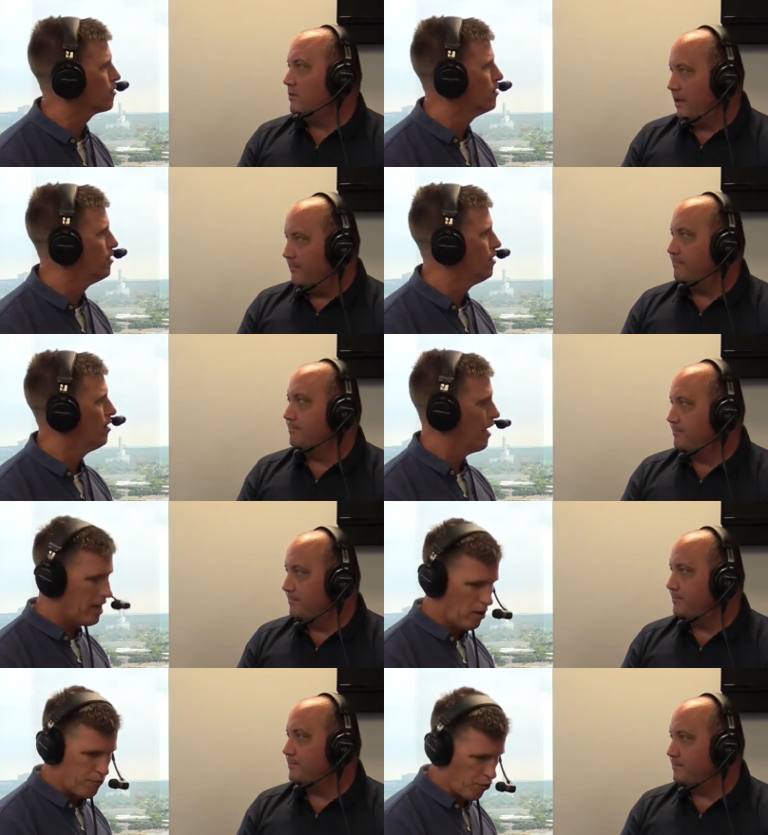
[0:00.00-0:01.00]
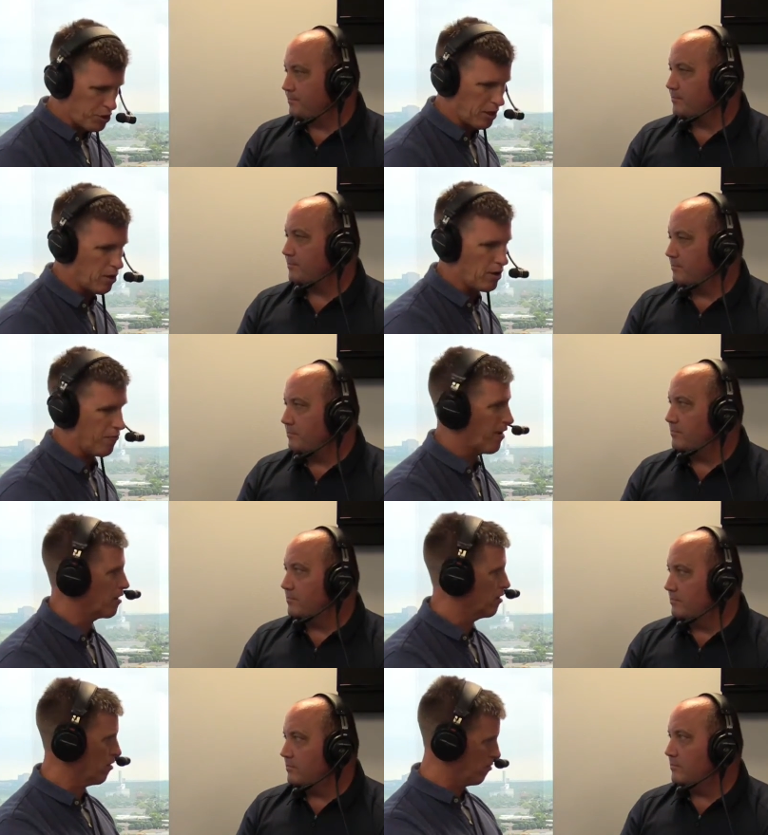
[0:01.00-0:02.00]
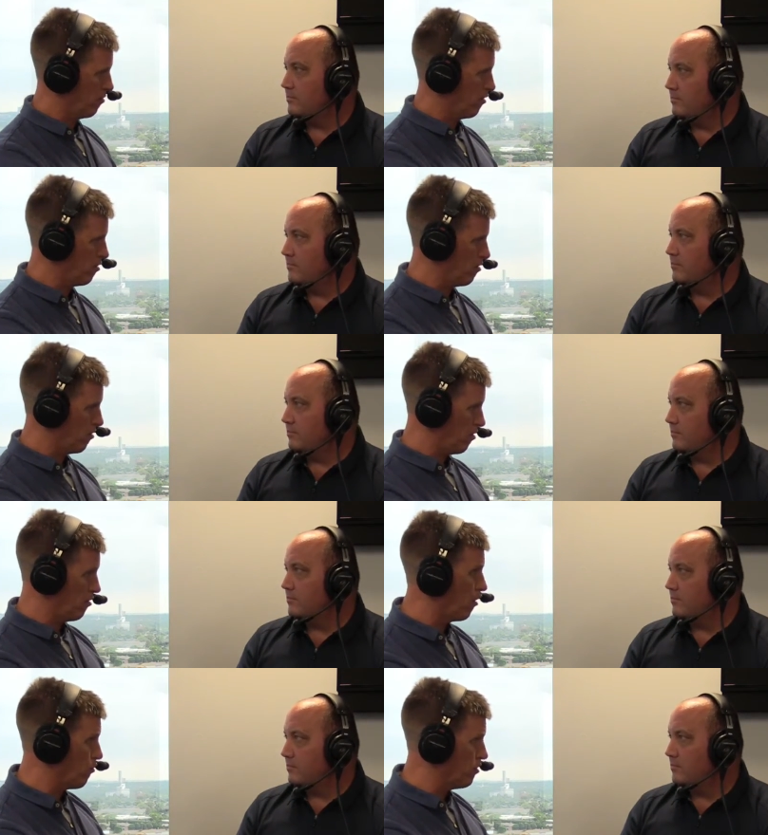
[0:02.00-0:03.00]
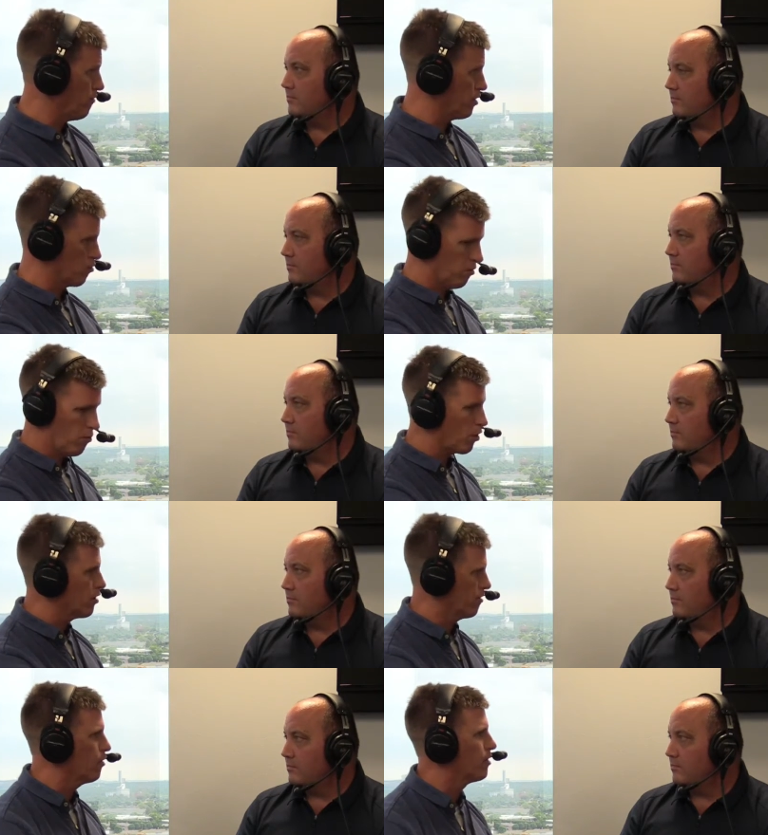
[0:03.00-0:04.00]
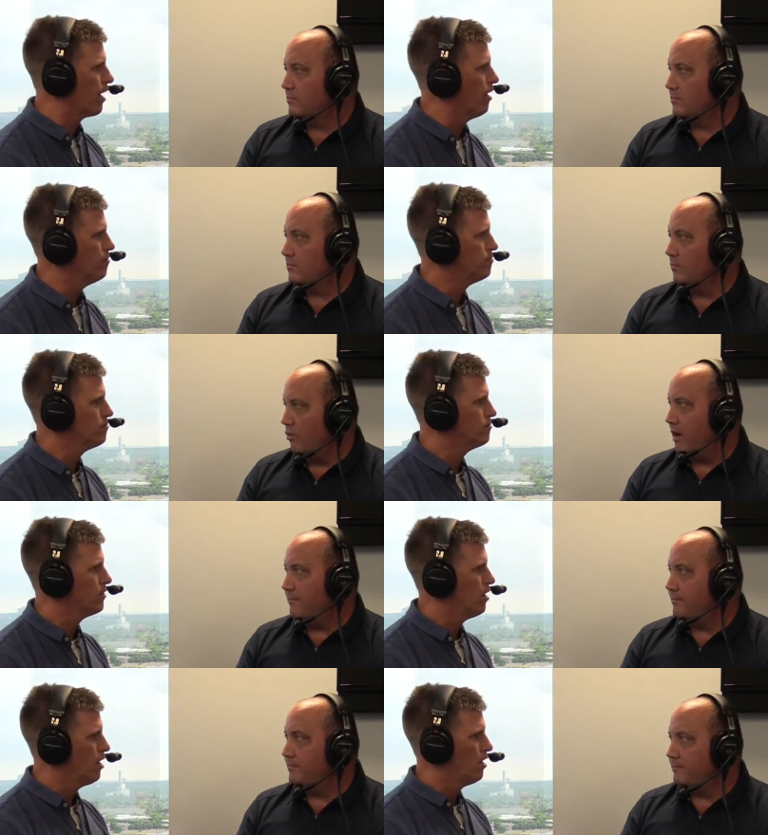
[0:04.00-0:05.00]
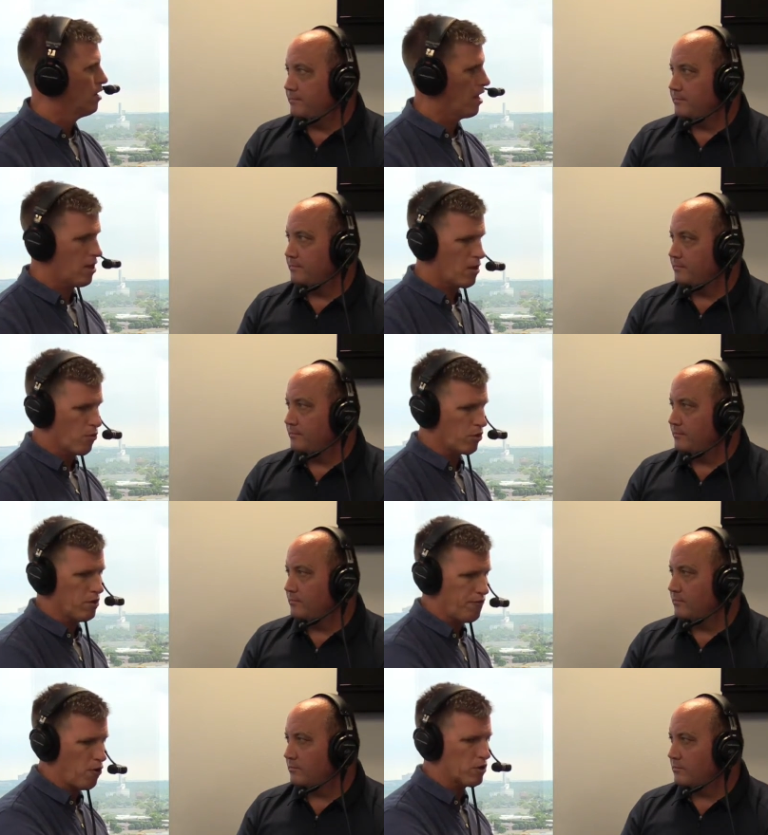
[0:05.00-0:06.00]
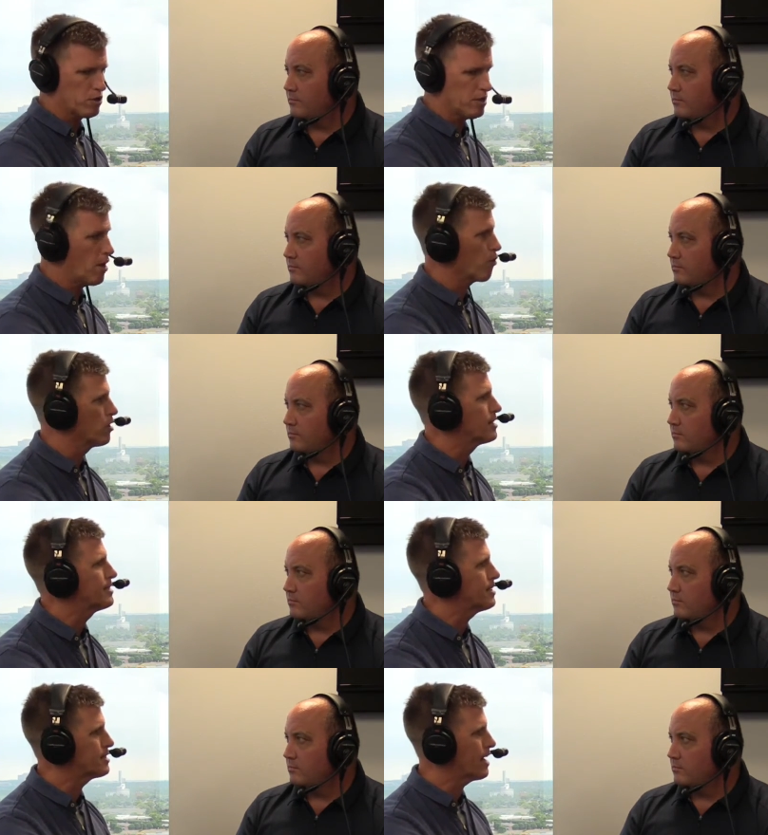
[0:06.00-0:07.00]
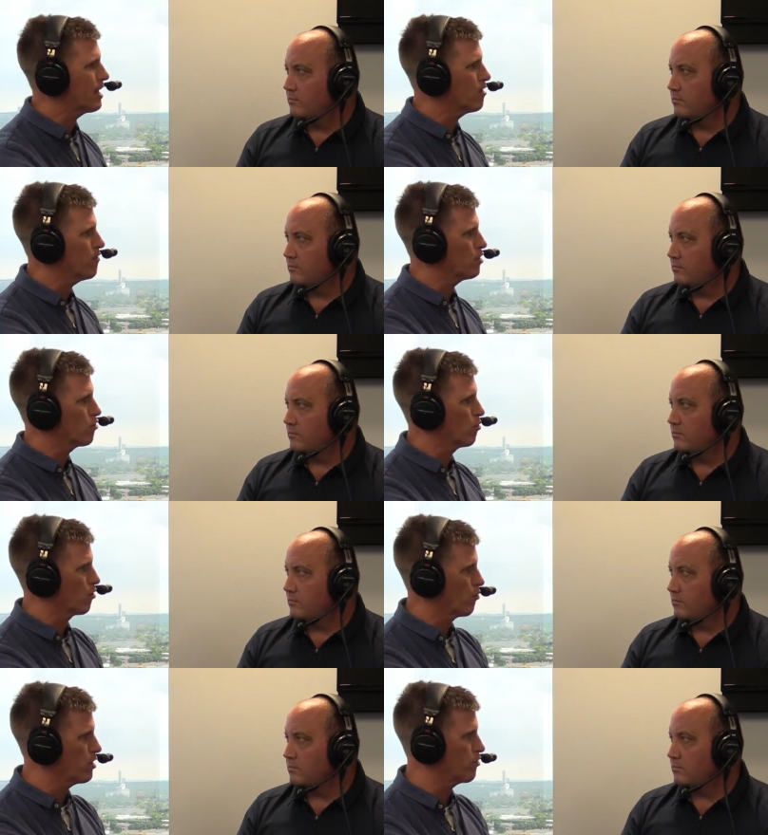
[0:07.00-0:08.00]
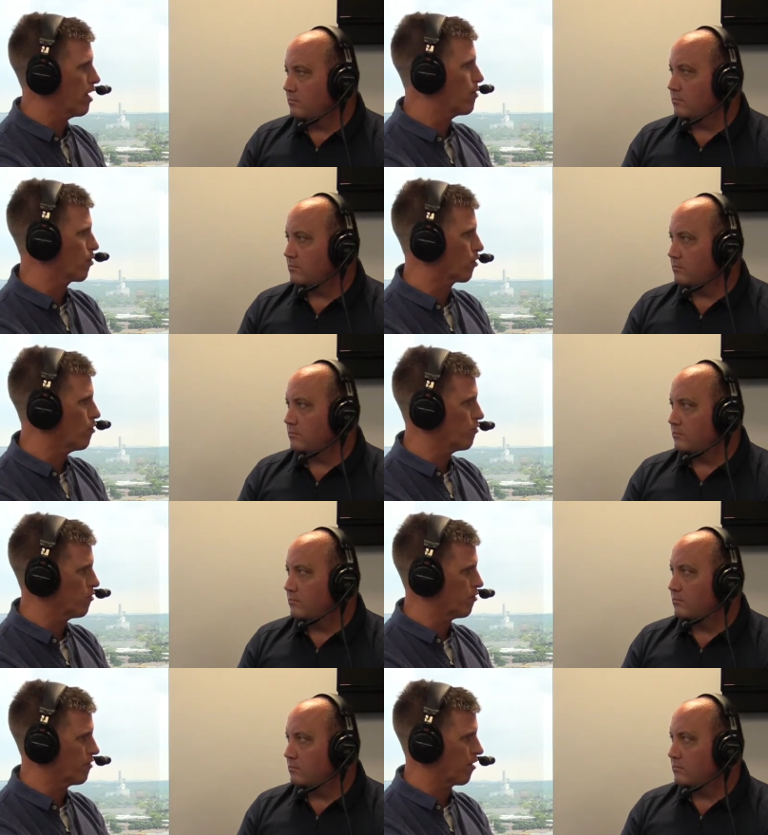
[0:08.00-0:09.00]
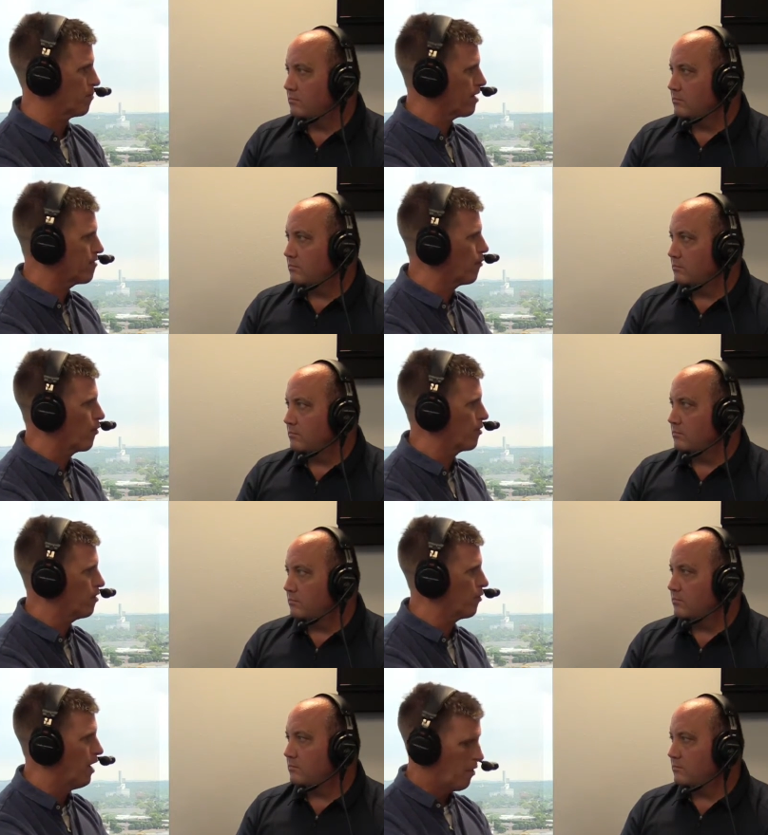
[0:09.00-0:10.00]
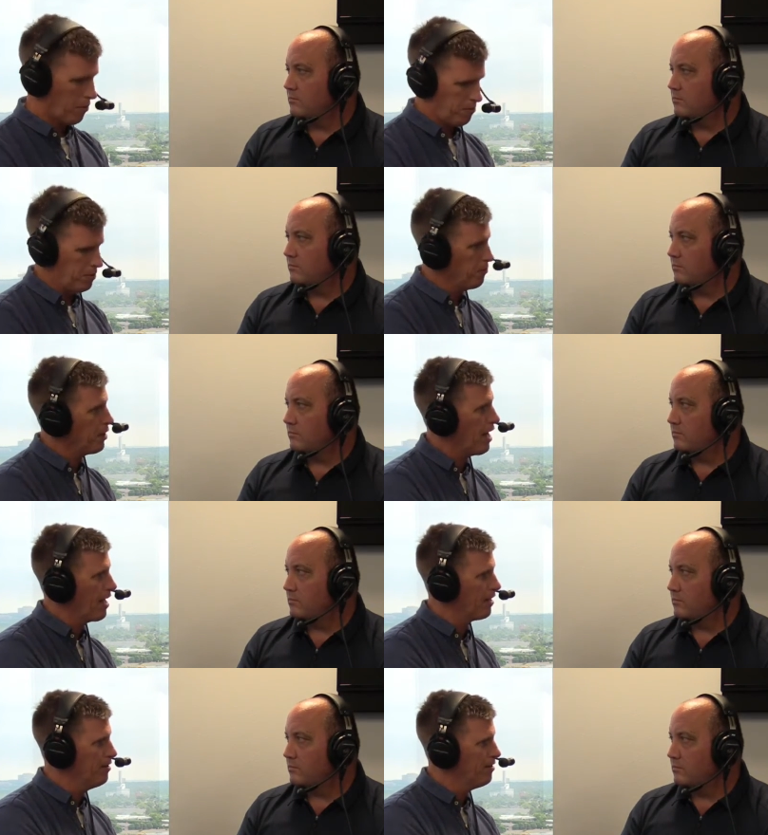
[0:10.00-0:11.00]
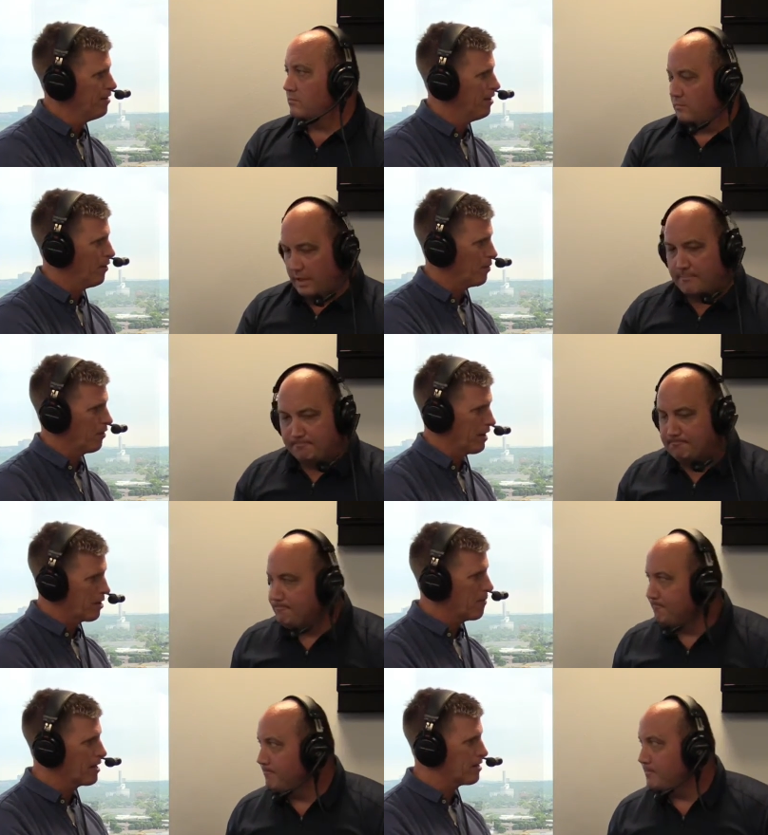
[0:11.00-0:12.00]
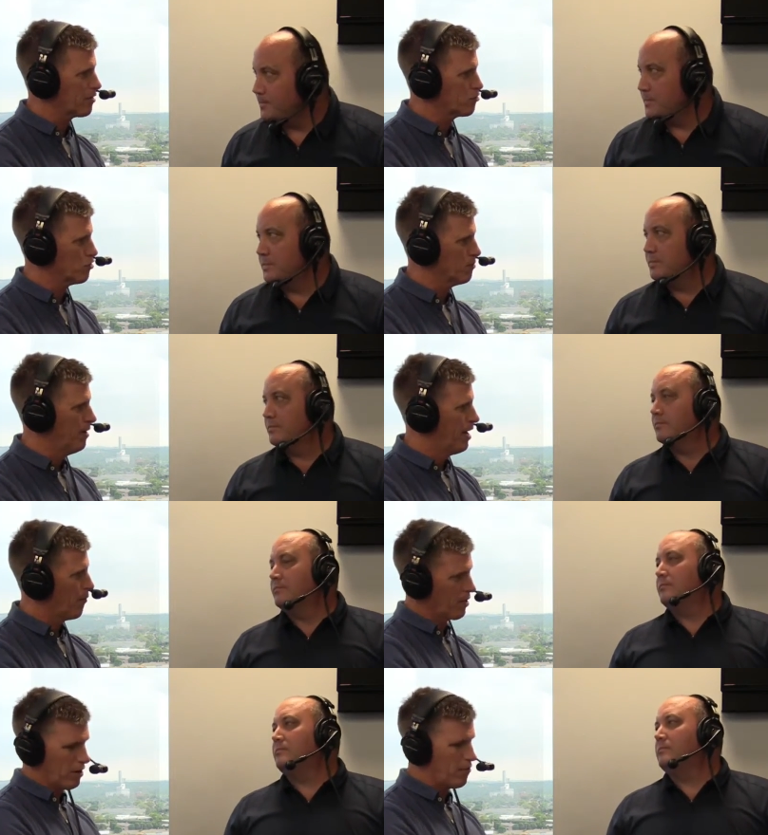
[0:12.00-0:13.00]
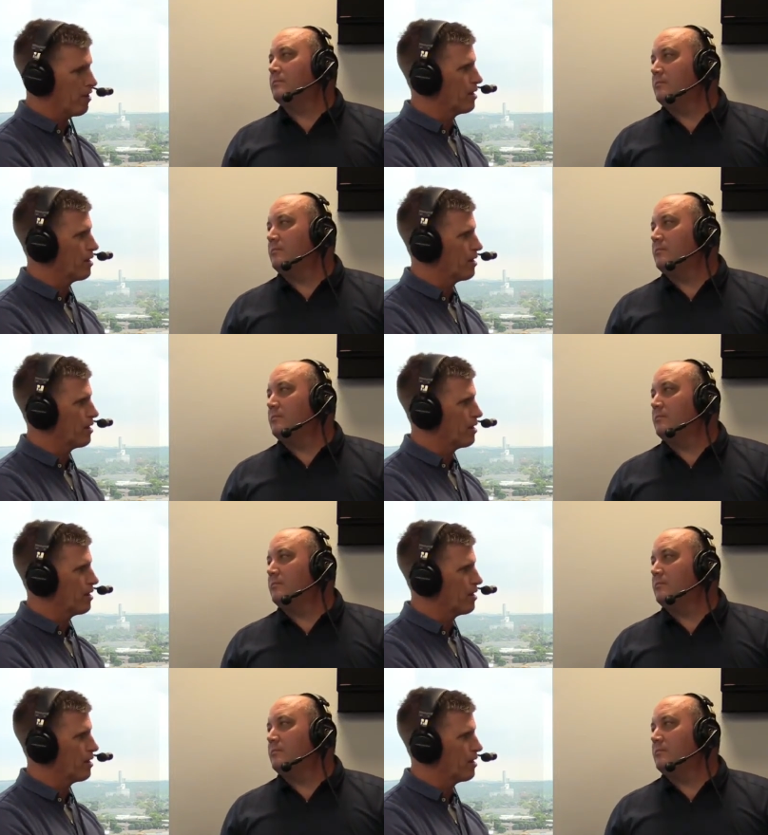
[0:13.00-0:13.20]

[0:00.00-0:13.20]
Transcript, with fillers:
Speaker 1: Yep. And unfortunately, it affected the, the, the another individual, and we're going to deal with that. Right. And, and we're going to focus on that. We're going to assist that individual. We're going to retrain. We're going to go through these things. But that's not what we do. We put them on an island. Yep. We don't let anybody talk to them. We don't ever let